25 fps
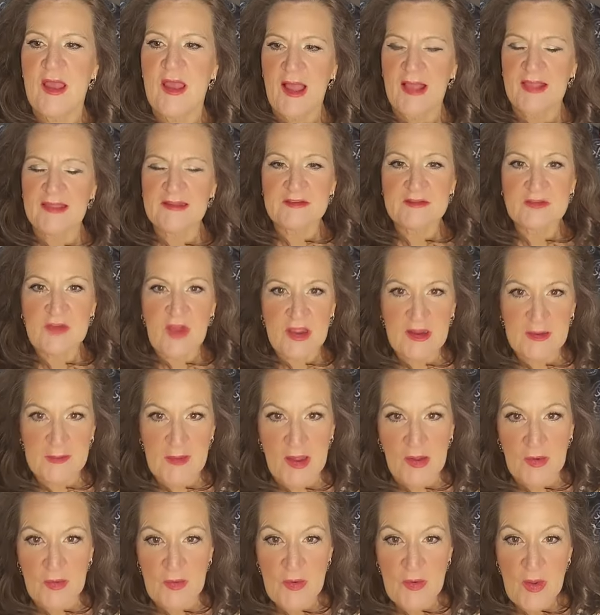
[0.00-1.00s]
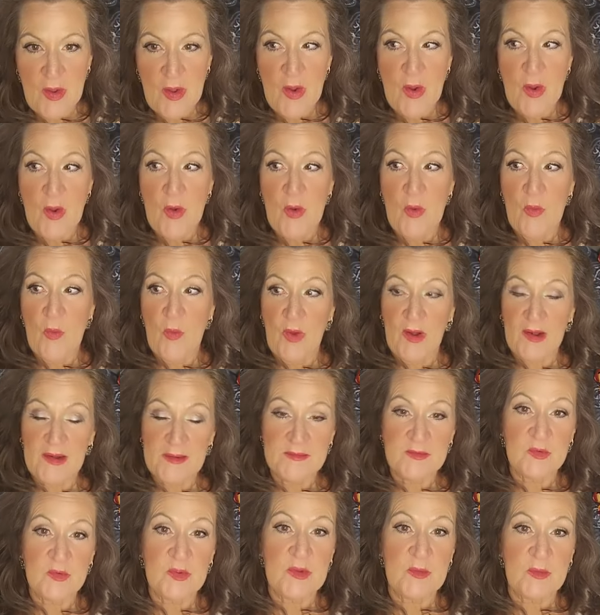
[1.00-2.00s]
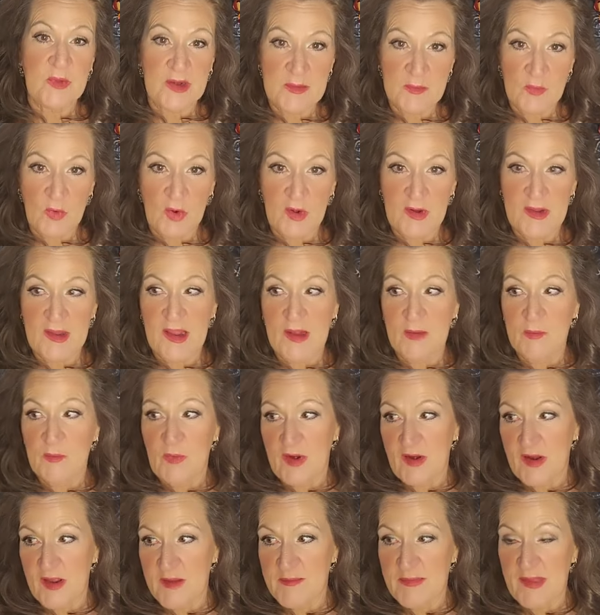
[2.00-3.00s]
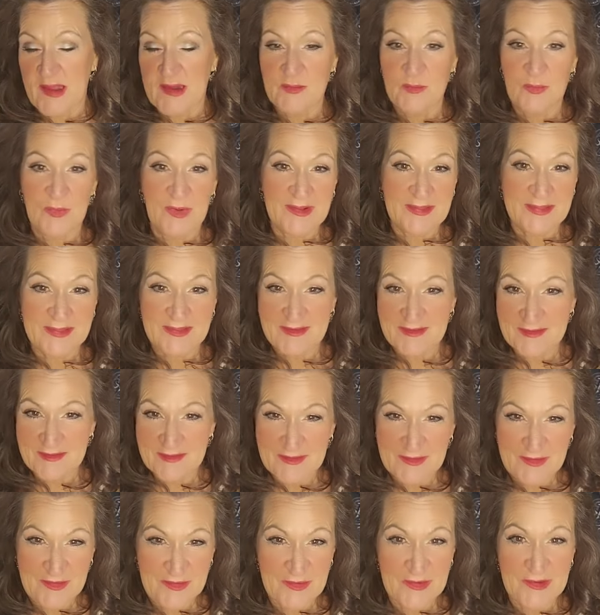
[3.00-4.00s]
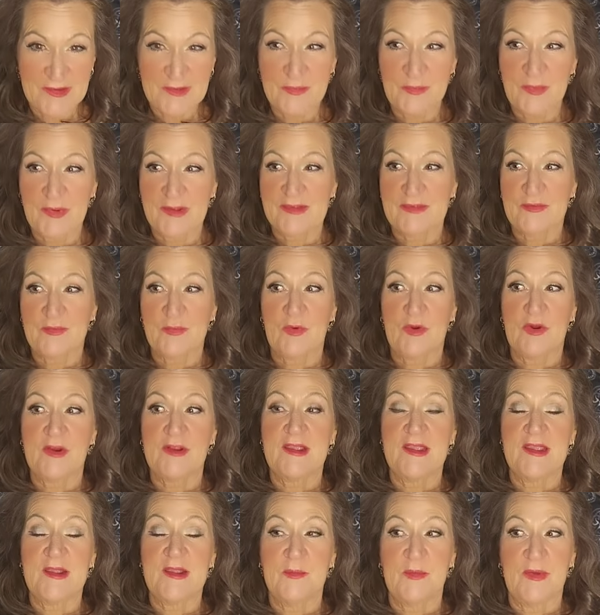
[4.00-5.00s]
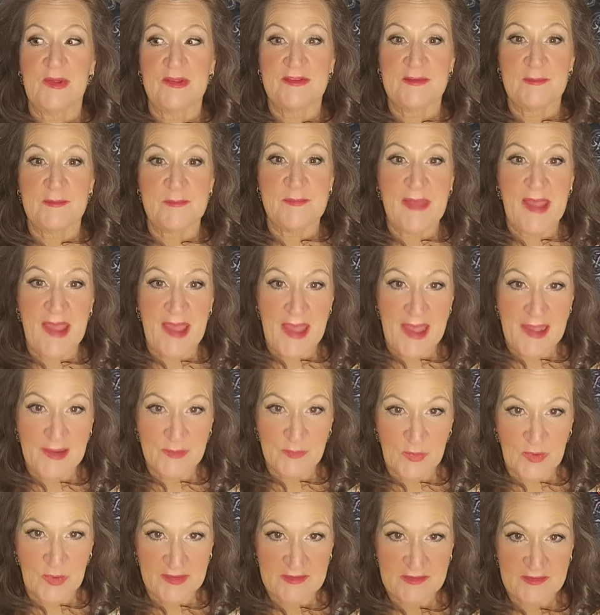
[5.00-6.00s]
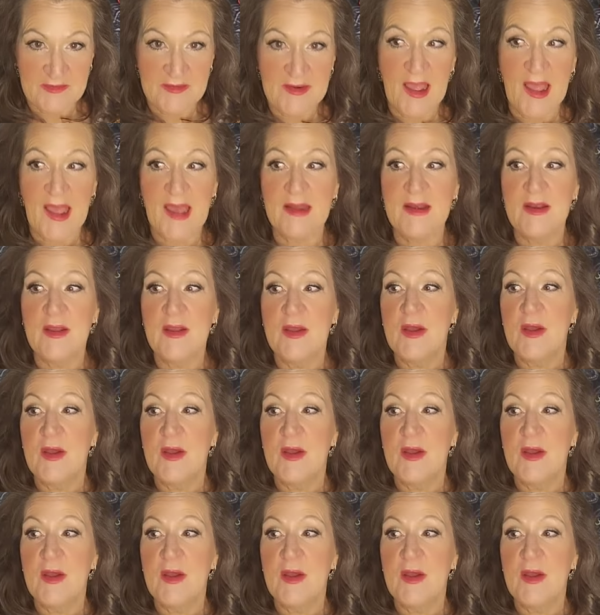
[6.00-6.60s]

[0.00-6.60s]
I like to talk about what I'm doing, what I'm working on, where I've been, what's good, what's working, what's bad, what's not,